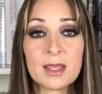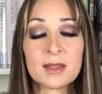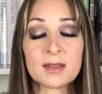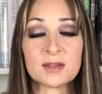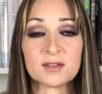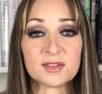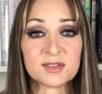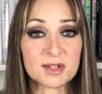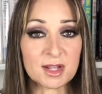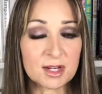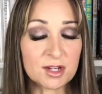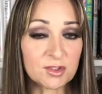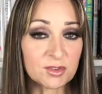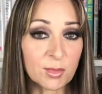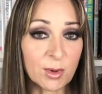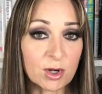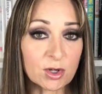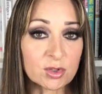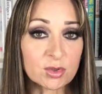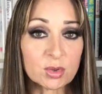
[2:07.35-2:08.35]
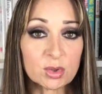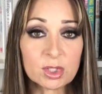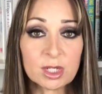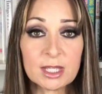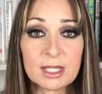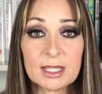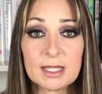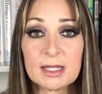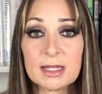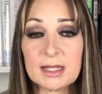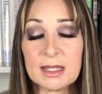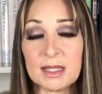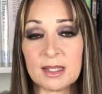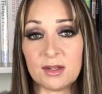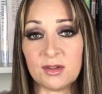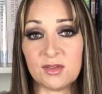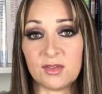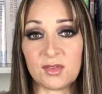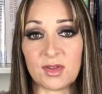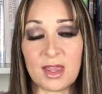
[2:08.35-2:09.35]
The Study Smart Toolkit
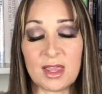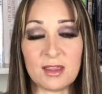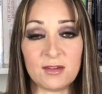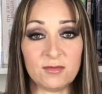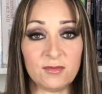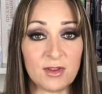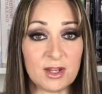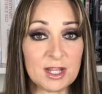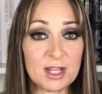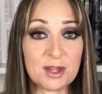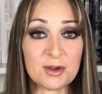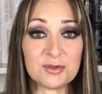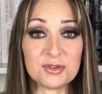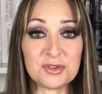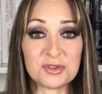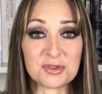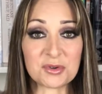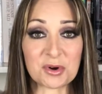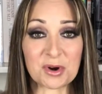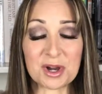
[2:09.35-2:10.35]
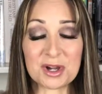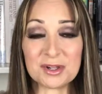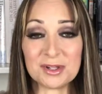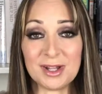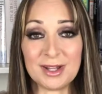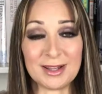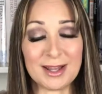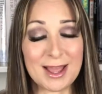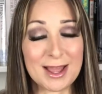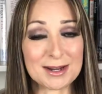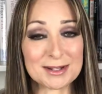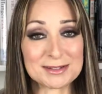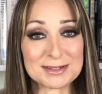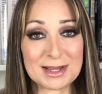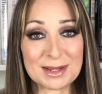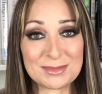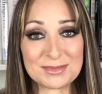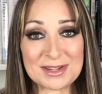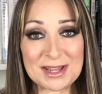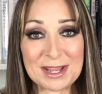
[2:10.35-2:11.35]
is a video tutorial. A lot of
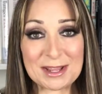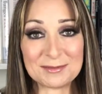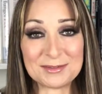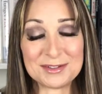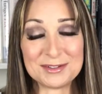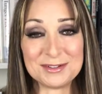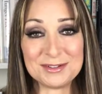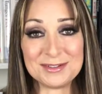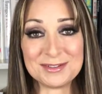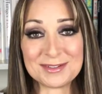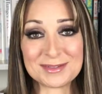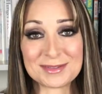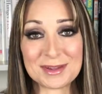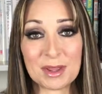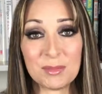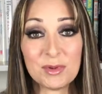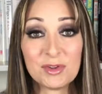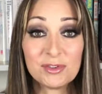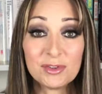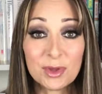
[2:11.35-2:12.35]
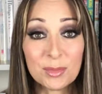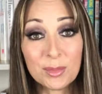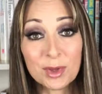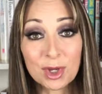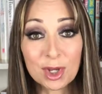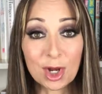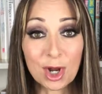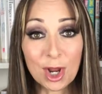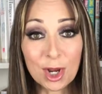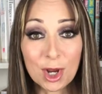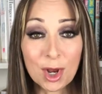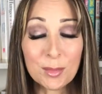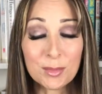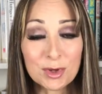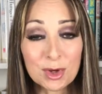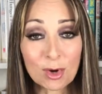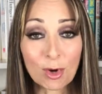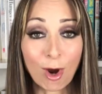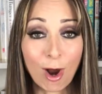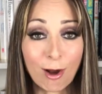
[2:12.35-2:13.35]
times I have students say, "Ms. Dittman, can I come
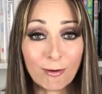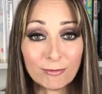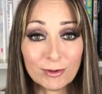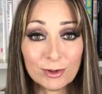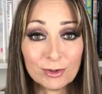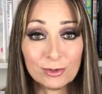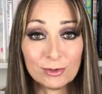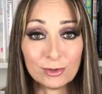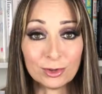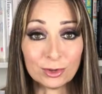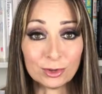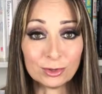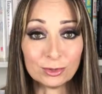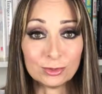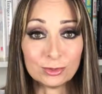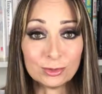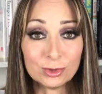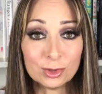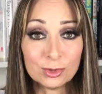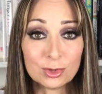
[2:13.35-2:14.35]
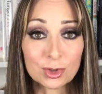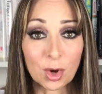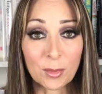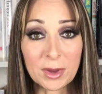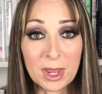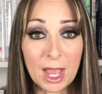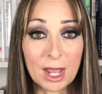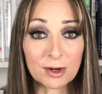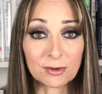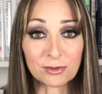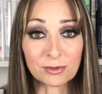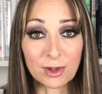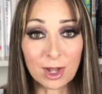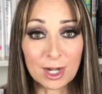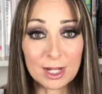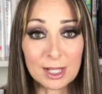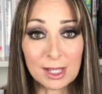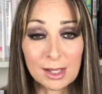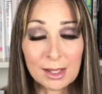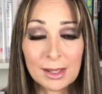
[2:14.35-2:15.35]
to your office and you show me how to
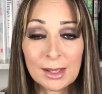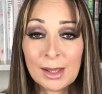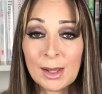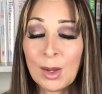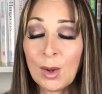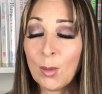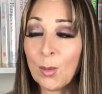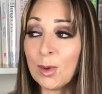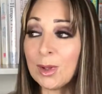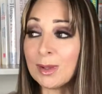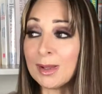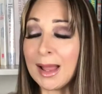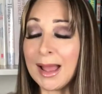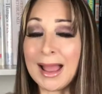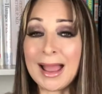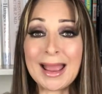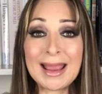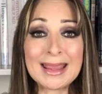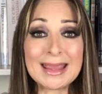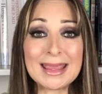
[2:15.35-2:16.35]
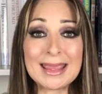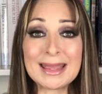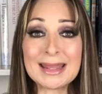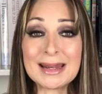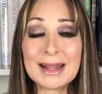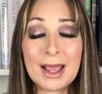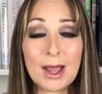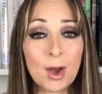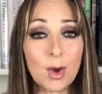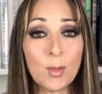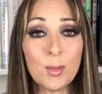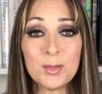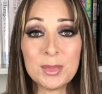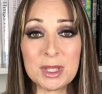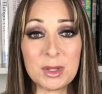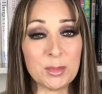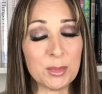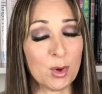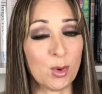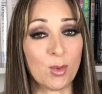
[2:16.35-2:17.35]
study?" Well, I can't help
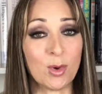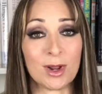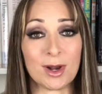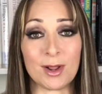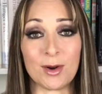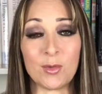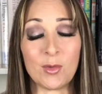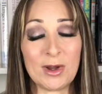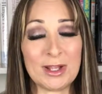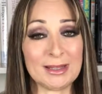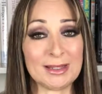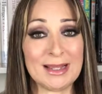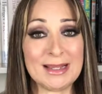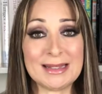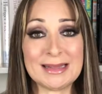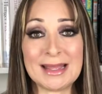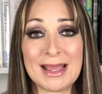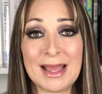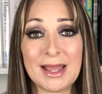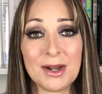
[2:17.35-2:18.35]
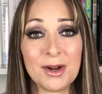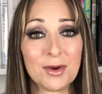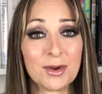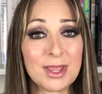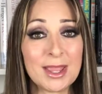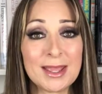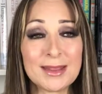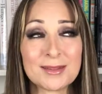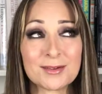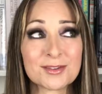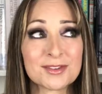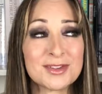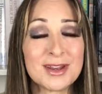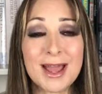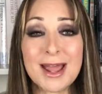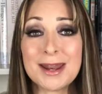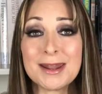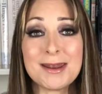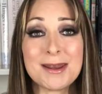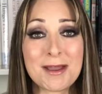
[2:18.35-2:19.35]
people one-on-one like that, okay? There's
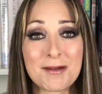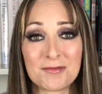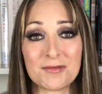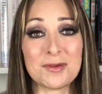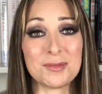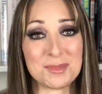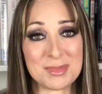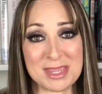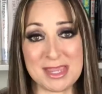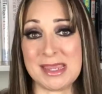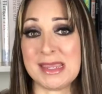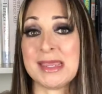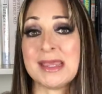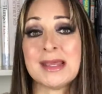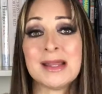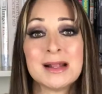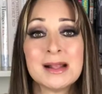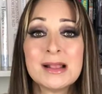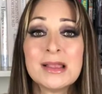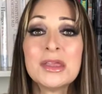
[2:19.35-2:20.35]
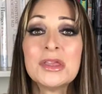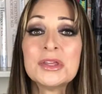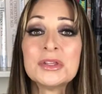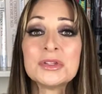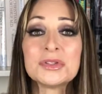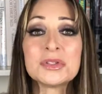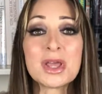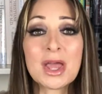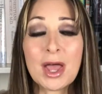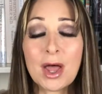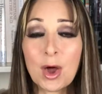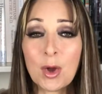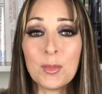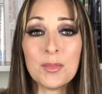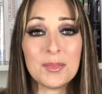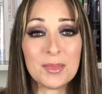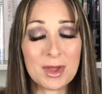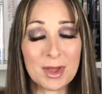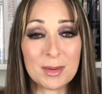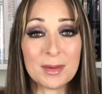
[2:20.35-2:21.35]
not enough of me to
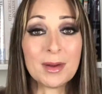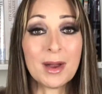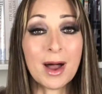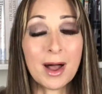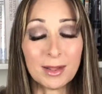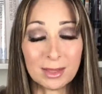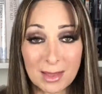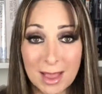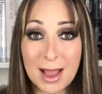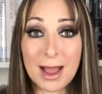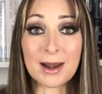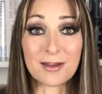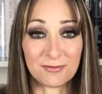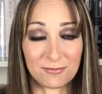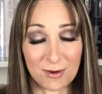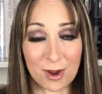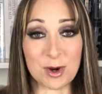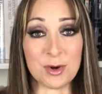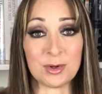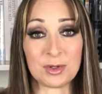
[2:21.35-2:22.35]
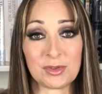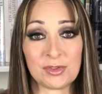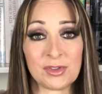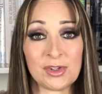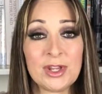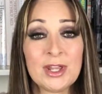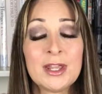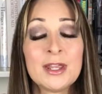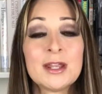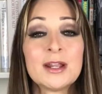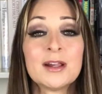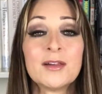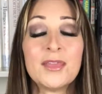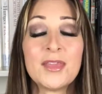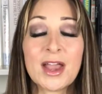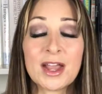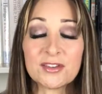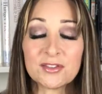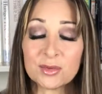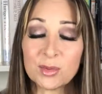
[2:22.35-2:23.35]
help a lot of folks.
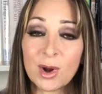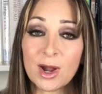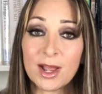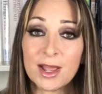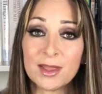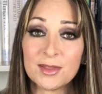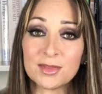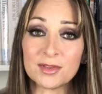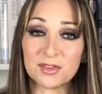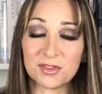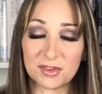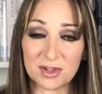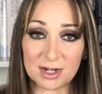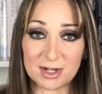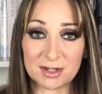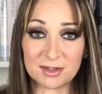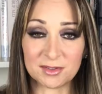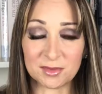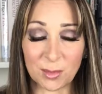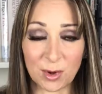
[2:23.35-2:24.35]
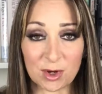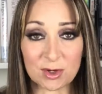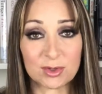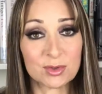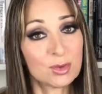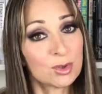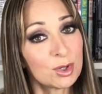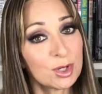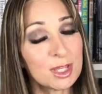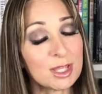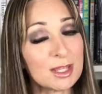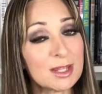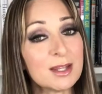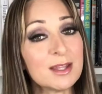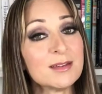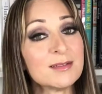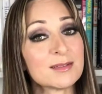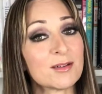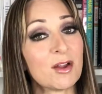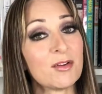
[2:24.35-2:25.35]
That's why the Study Smart Toolkit
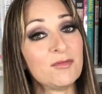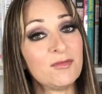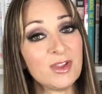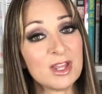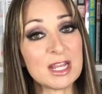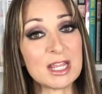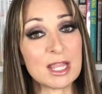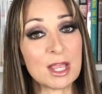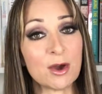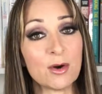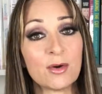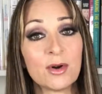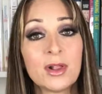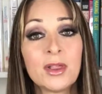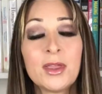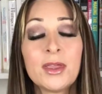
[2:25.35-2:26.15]
is on video.